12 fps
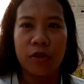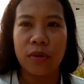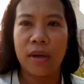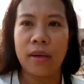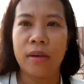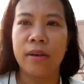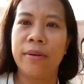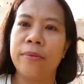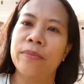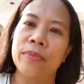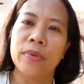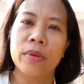try
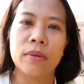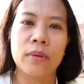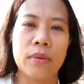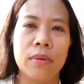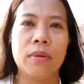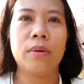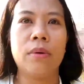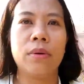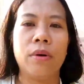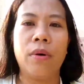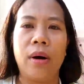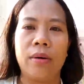to
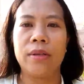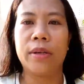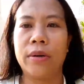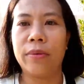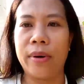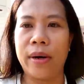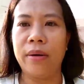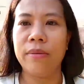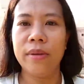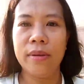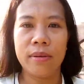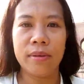go out
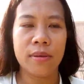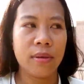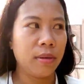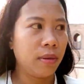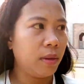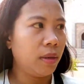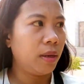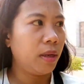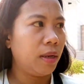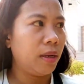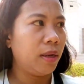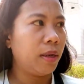around,
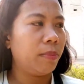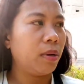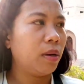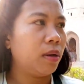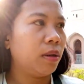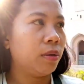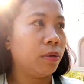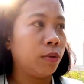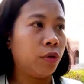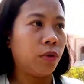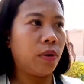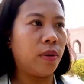and I'm gonna
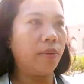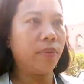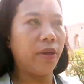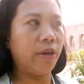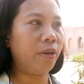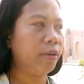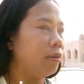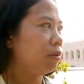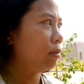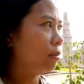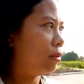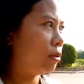tour around here.
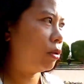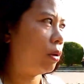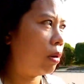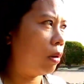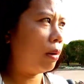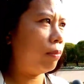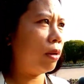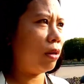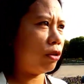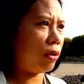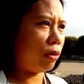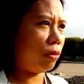So I'm
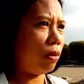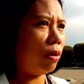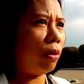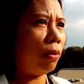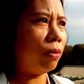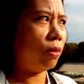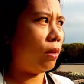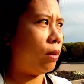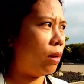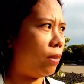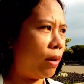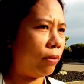gonna try to go
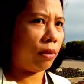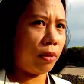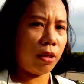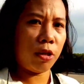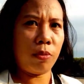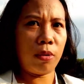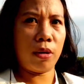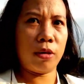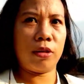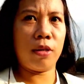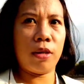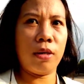around in this
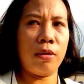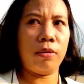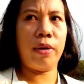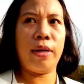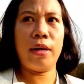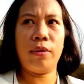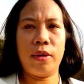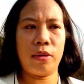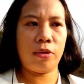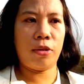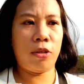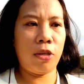mosque right now,
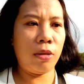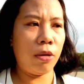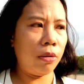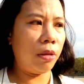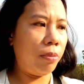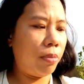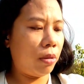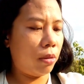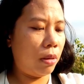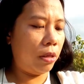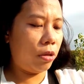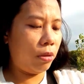that is still early but
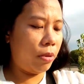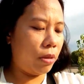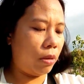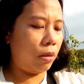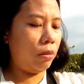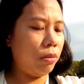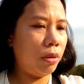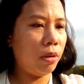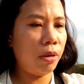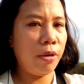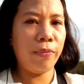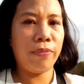a little bit cold.
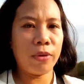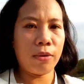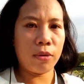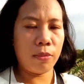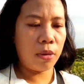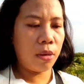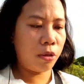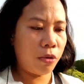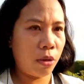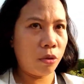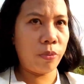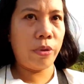So I'm gonna
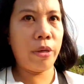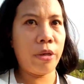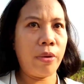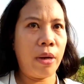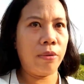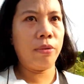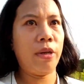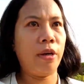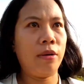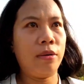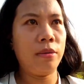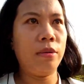try to bring you out
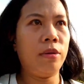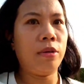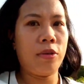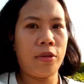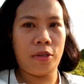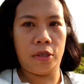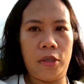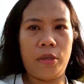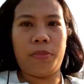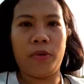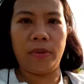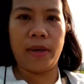there. So this is
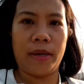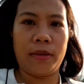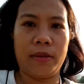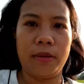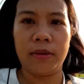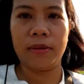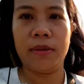the view, guys.